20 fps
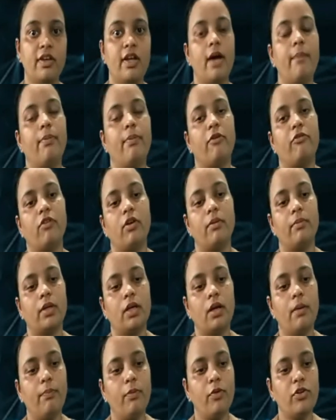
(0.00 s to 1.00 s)
are performing
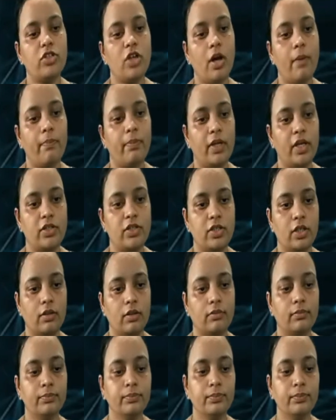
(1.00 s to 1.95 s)
a push operation.